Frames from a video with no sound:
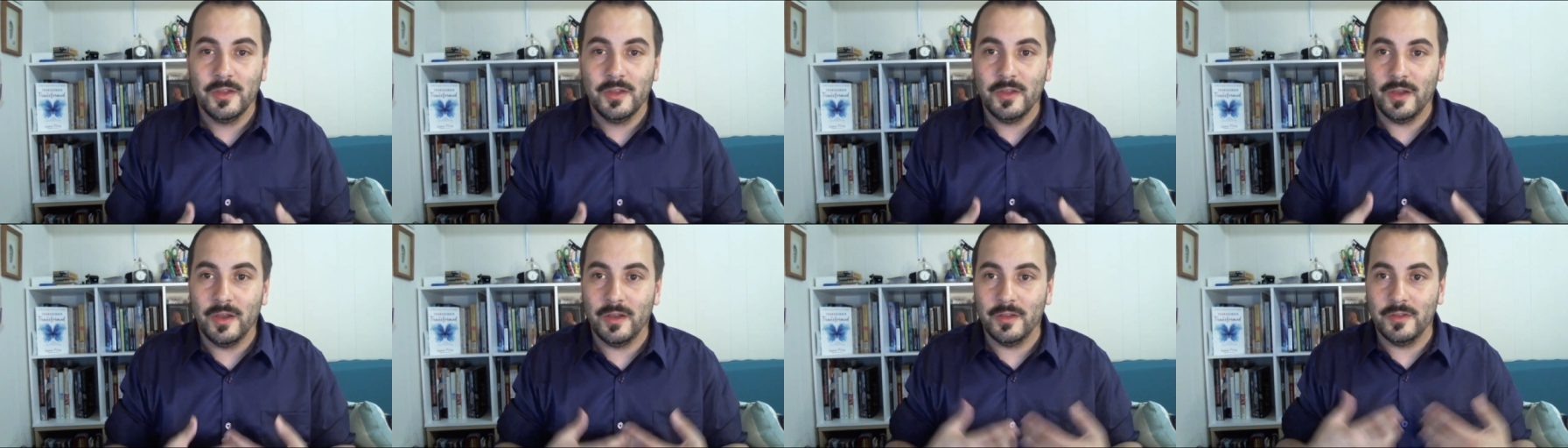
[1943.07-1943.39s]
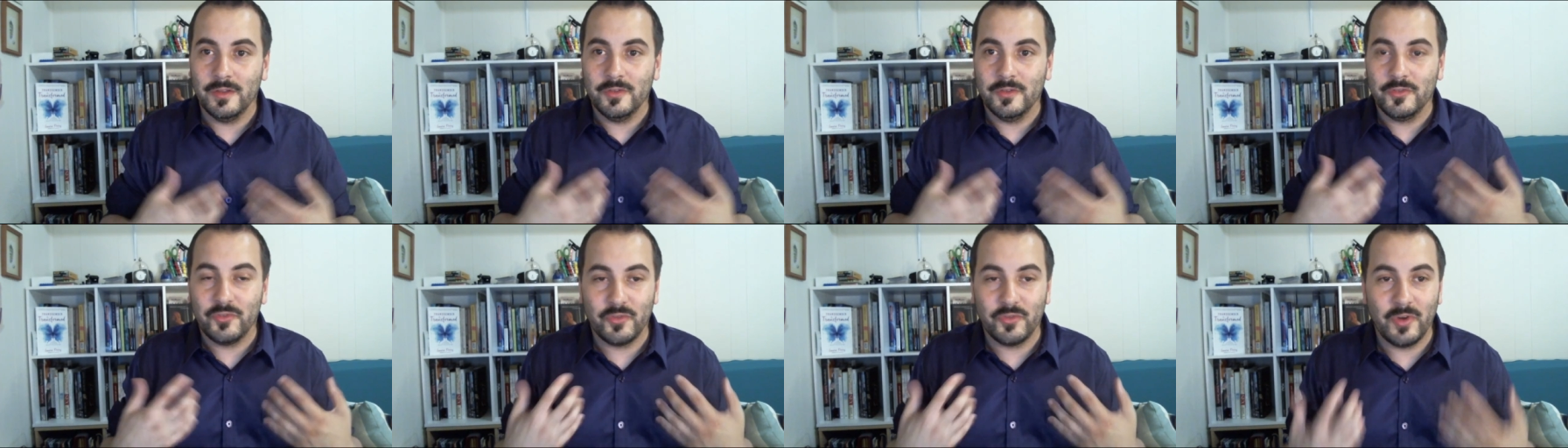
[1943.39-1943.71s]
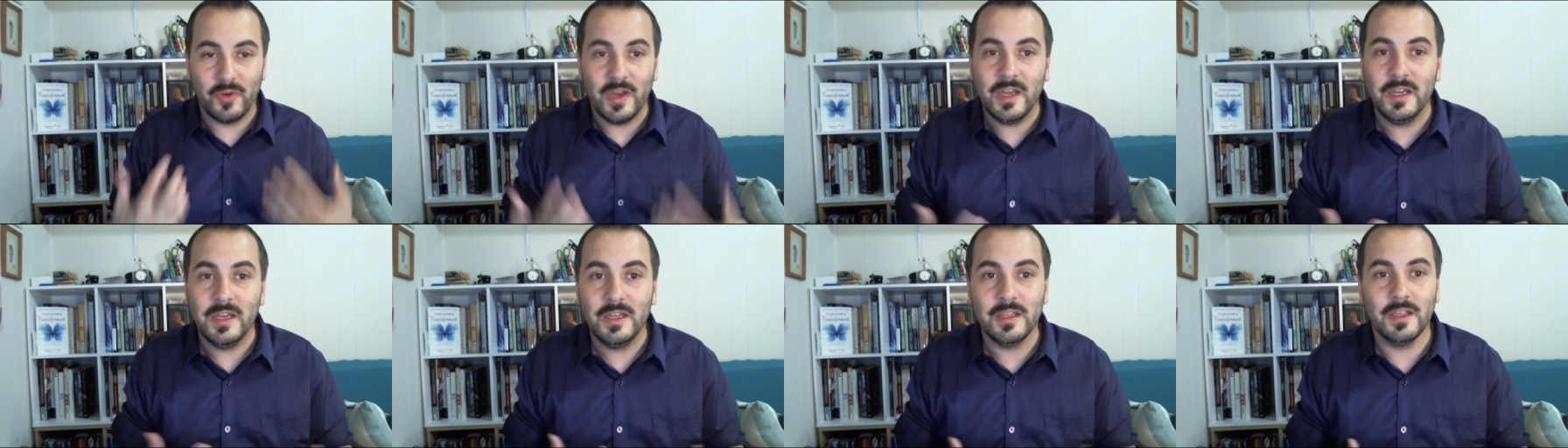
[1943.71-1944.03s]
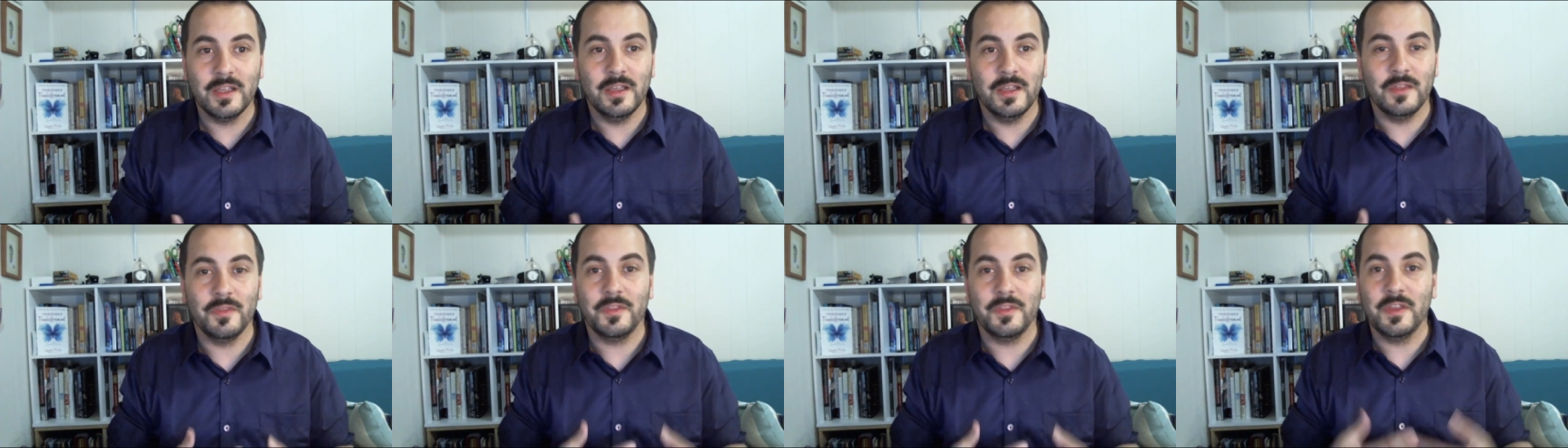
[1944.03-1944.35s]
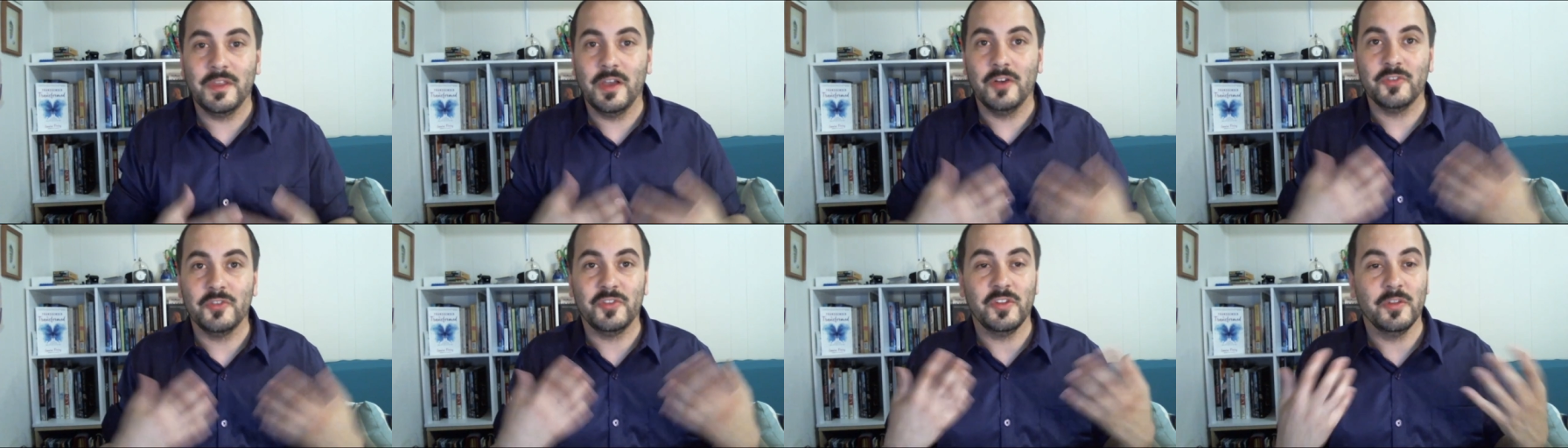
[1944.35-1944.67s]
uh, training in
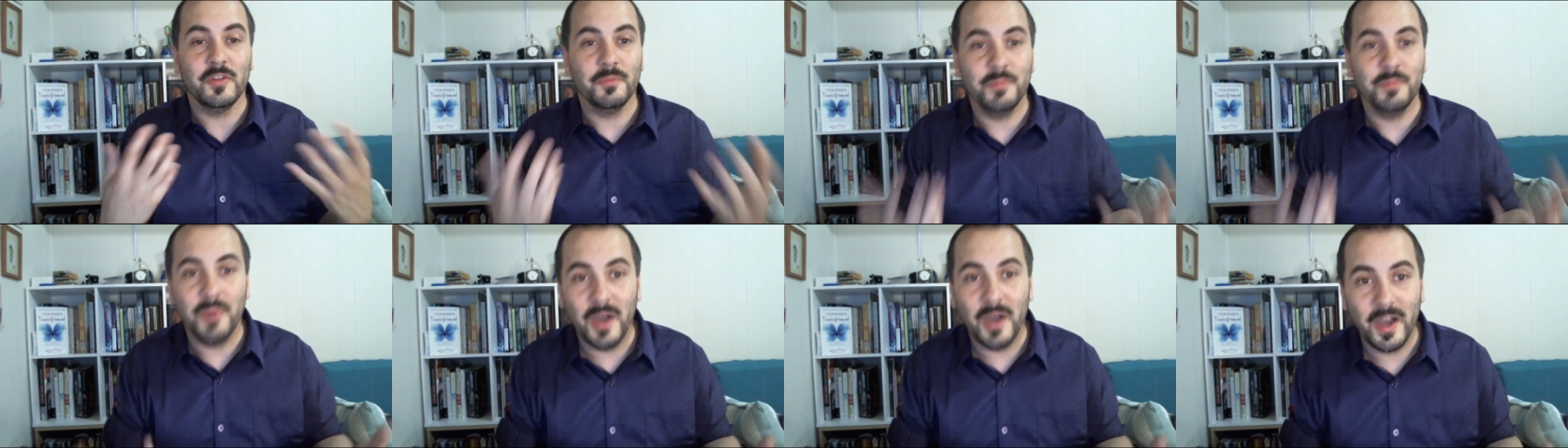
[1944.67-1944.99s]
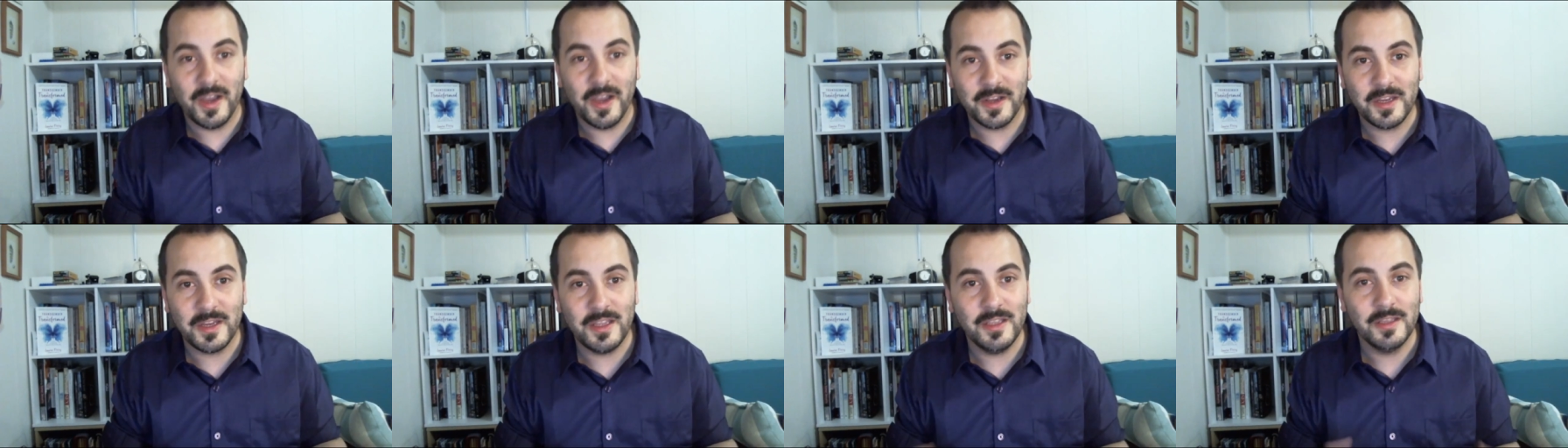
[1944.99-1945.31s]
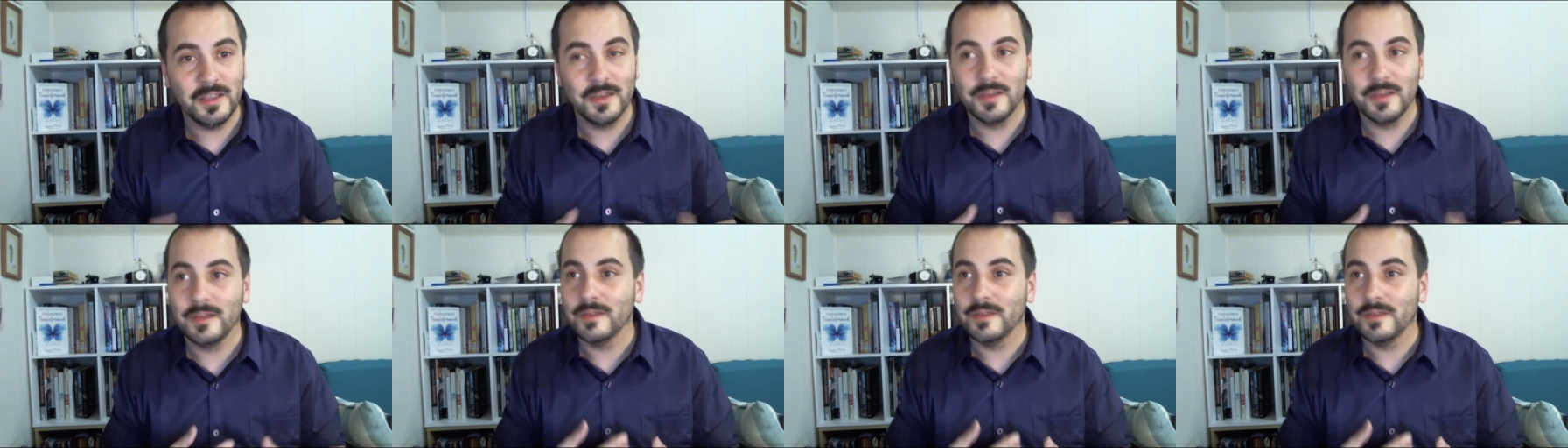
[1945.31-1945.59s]
theology of the body,